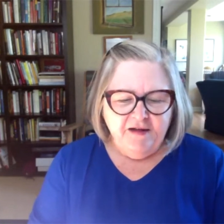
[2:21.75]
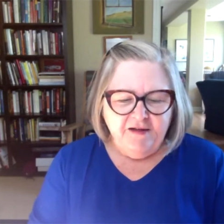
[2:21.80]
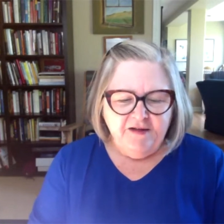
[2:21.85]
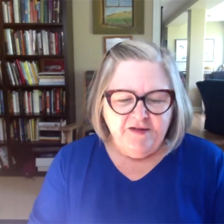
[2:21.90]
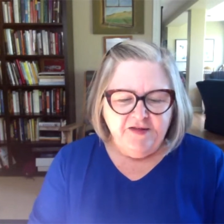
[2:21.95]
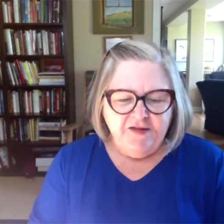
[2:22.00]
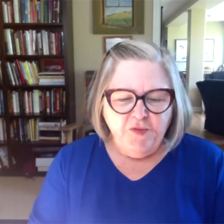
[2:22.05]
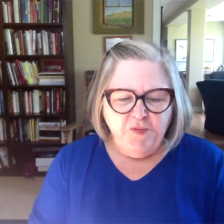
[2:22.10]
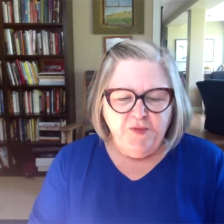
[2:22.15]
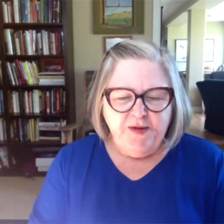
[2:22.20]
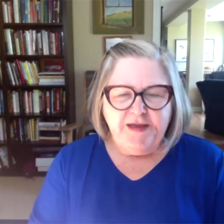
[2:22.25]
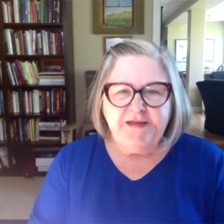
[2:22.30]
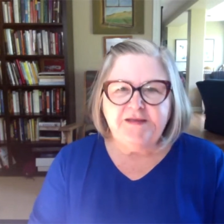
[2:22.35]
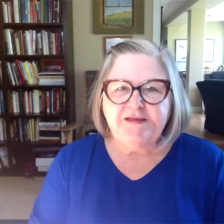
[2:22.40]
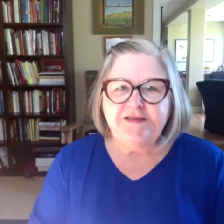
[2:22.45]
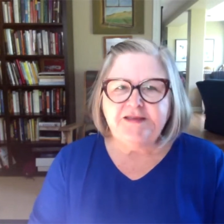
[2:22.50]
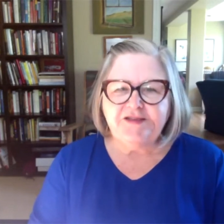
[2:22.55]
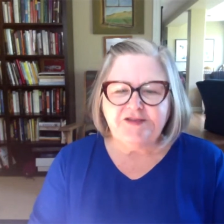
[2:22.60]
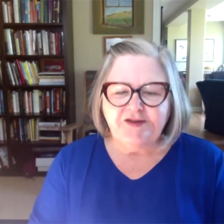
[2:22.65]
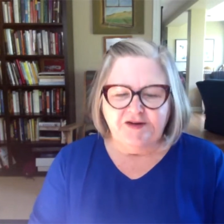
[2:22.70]
the wind
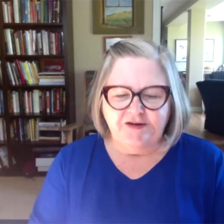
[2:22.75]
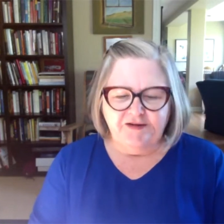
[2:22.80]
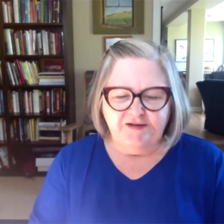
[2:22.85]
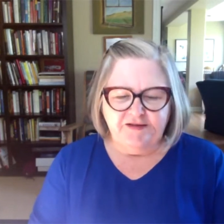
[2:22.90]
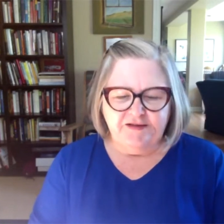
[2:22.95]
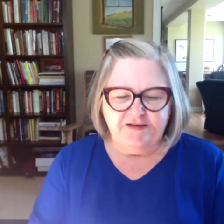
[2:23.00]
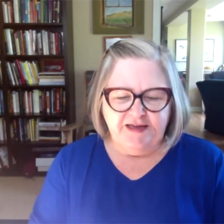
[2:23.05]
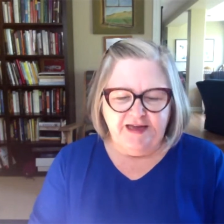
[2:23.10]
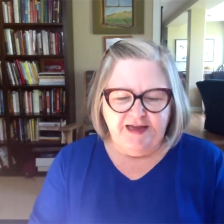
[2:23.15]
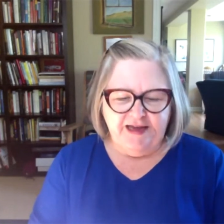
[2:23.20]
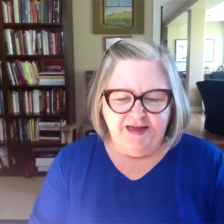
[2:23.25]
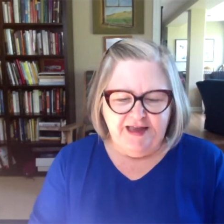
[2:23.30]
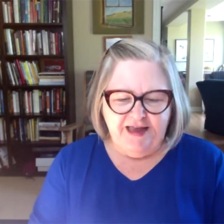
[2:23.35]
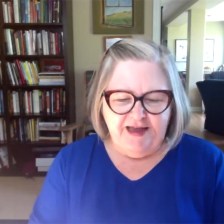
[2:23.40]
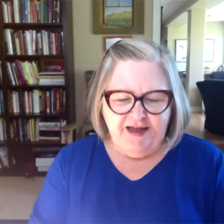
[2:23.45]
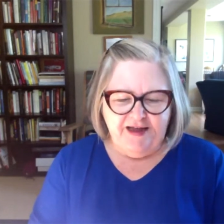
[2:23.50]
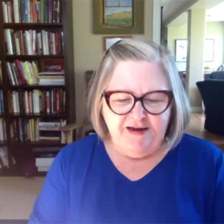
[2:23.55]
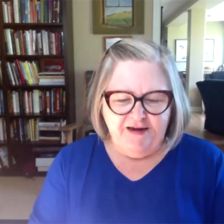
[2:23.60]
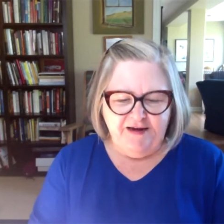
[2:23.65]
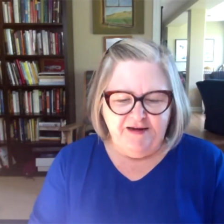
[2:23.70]
starts
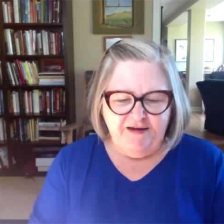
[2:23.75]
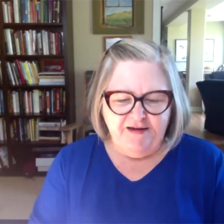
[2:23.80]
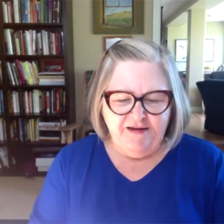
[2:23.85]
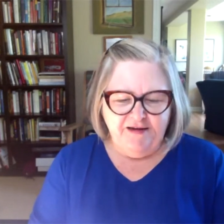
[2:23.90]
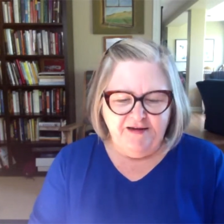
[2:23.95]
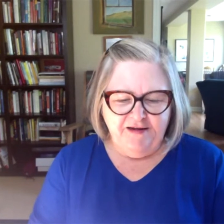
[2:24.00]
again.